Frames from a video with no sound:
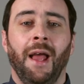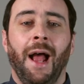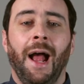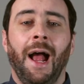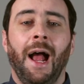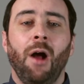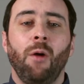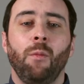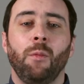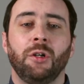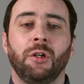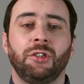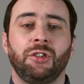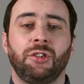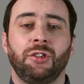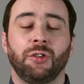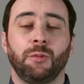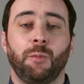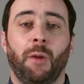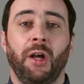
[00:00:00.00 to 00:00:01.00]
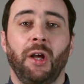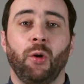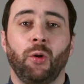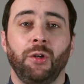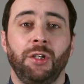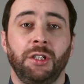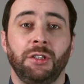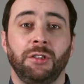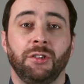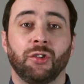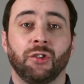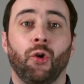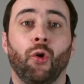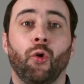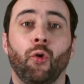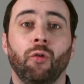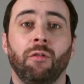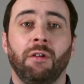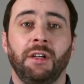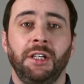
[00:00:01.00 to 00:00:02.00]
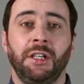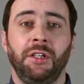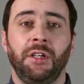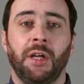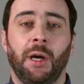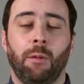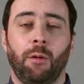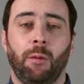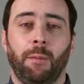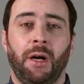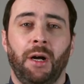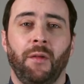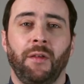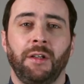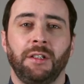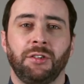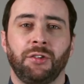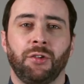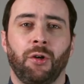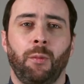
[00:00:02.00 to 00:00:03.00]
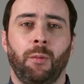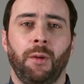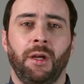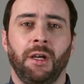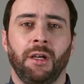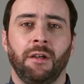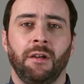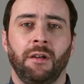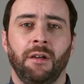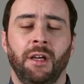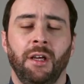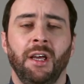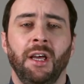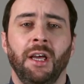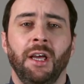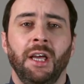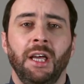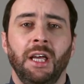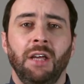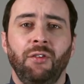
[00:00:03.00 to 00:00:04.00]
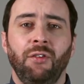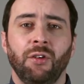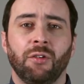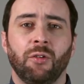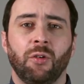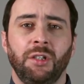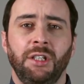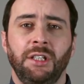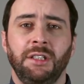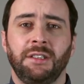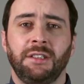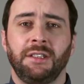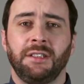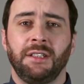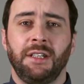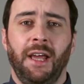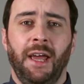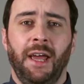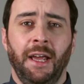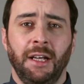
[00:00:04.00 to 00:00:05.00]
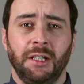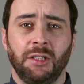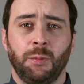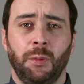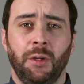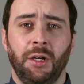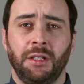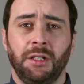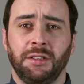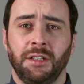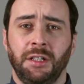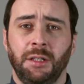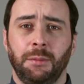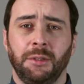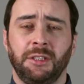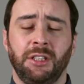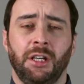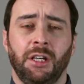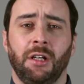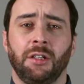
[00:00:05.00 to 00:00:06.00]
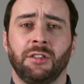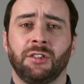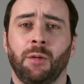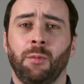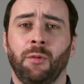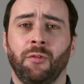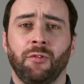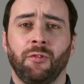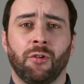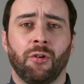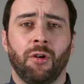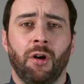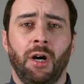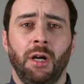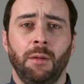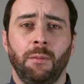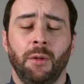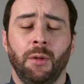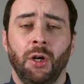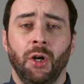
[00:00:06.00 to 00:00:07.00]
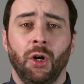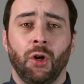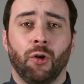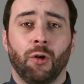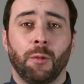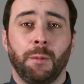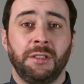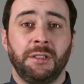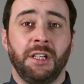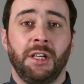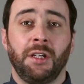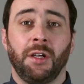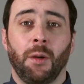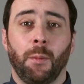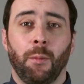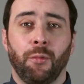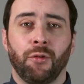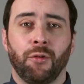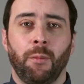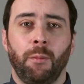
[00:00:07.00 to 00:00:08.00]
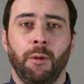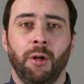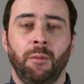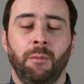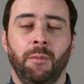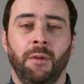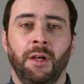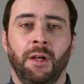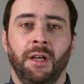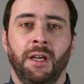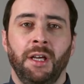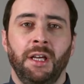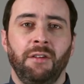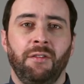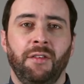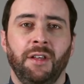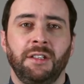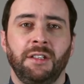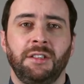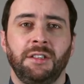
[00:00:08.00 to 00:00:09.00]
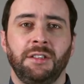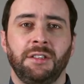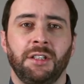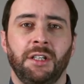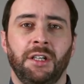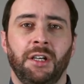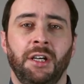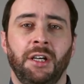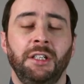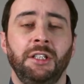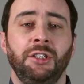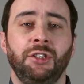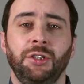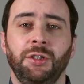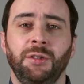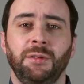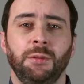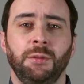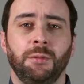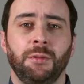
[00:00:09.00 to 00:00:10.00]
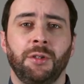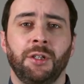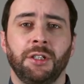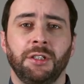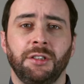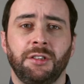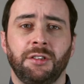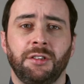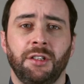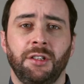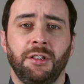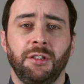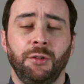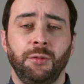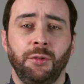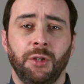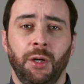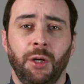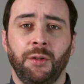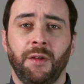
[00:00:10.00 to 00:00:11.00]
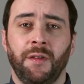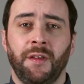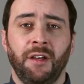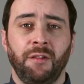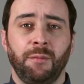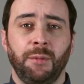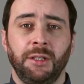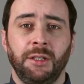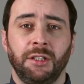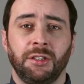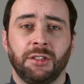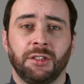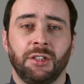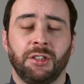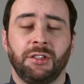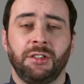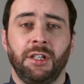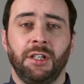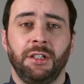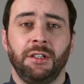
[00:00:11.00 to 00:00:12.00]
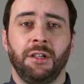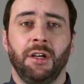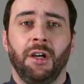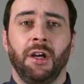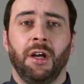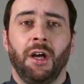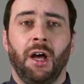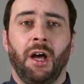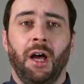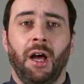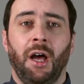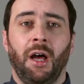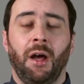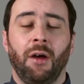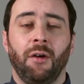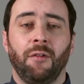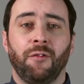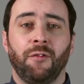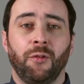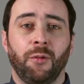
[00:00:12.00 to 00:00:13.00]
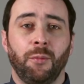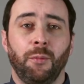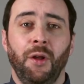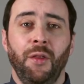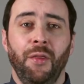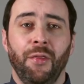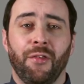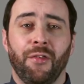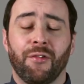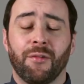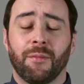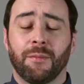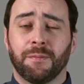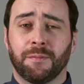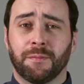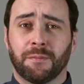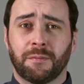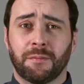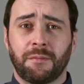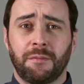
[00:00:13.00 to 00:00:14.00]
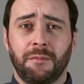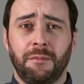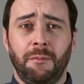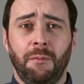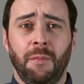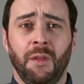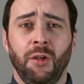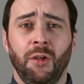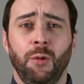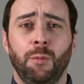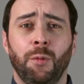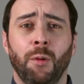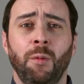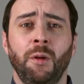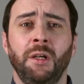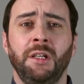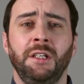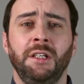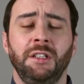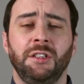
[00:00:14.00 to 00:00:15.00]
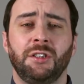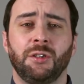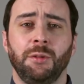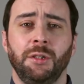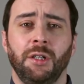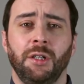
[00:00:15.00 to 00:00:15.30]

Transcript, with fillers: How much does my audience already know about this topic? If your audience is an expert in a particular type of crime or a particular problem, if this is a, uh, an issue that you know that they've been discussing uh, for months, you probably need to